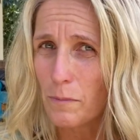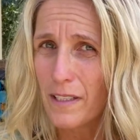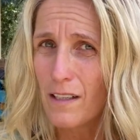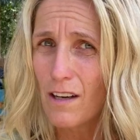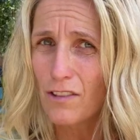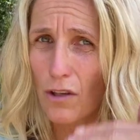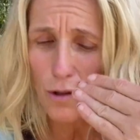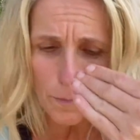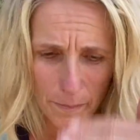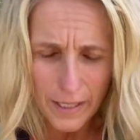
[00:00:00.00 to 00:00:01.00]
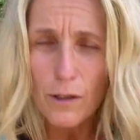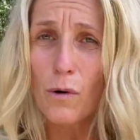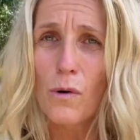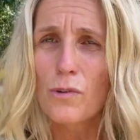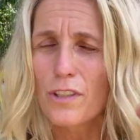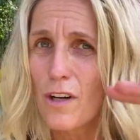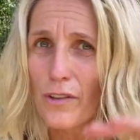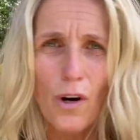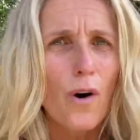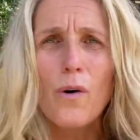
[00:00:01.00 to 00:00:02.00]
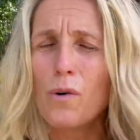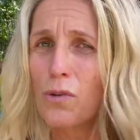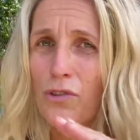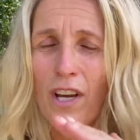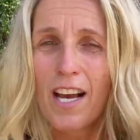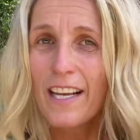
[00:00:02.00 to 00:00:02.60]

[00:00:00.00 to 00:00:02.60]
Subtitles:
because all the pit holes and all the holes,